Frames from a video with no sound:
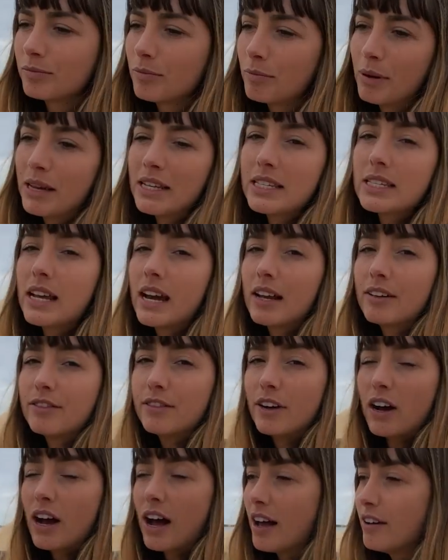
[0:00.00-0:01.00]
Best out of
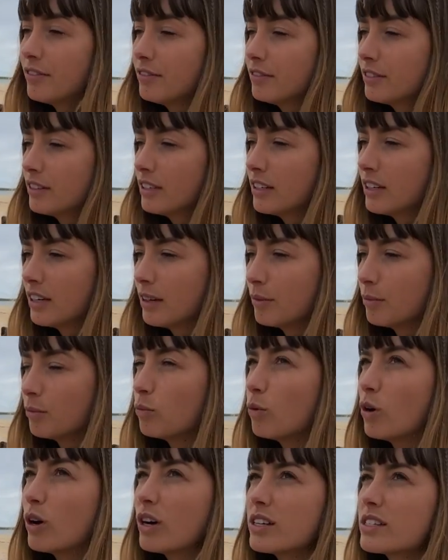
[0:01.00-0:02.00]
five,
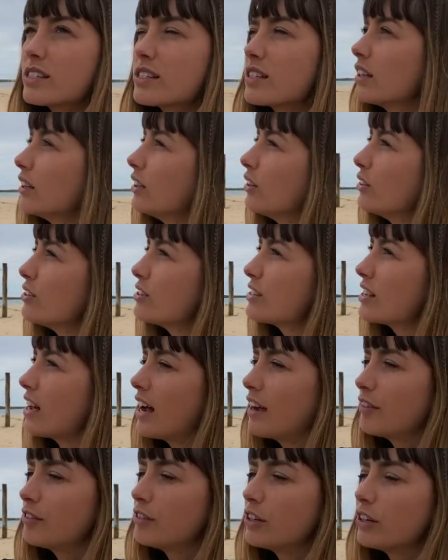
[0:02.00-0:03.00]
what does the loser
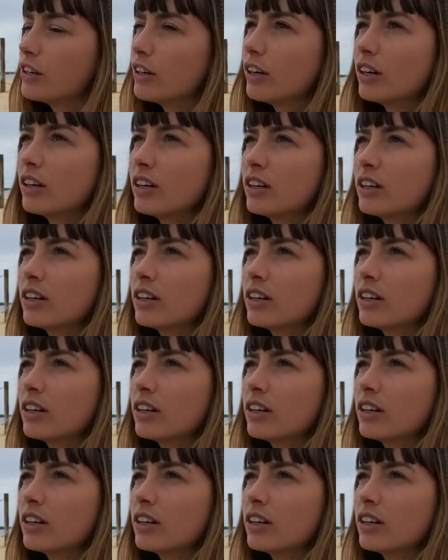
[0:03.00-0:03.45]
have to do?